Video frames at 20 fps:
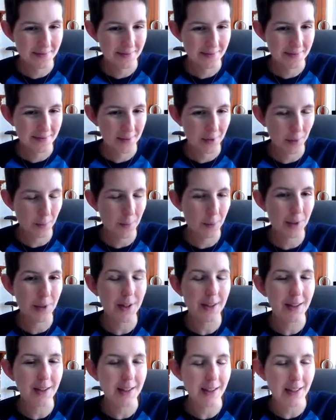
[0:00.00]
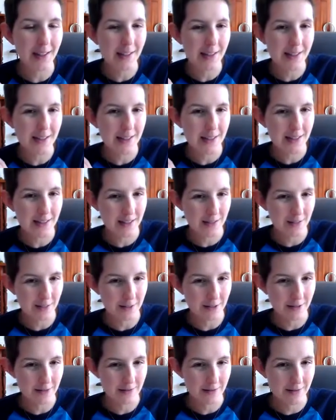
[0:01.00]
completely
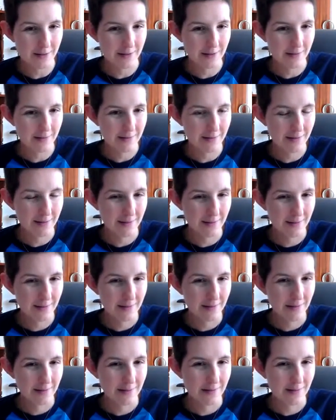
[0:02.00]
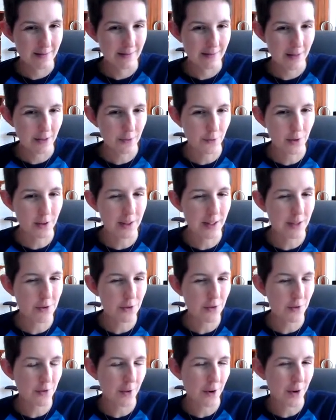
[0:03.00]
egotistical. If we lean
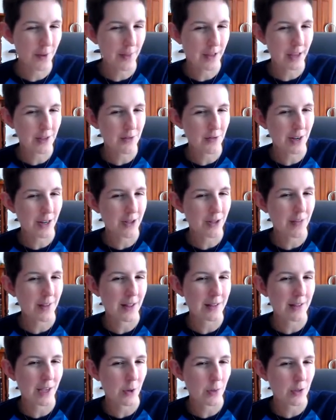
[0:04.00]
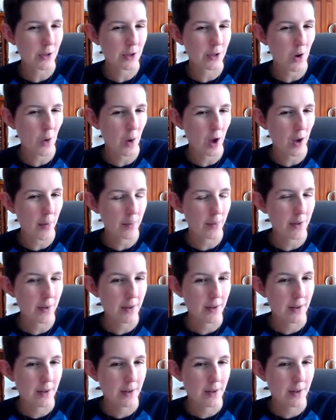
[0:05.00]
too far in that direction, that's how we show up.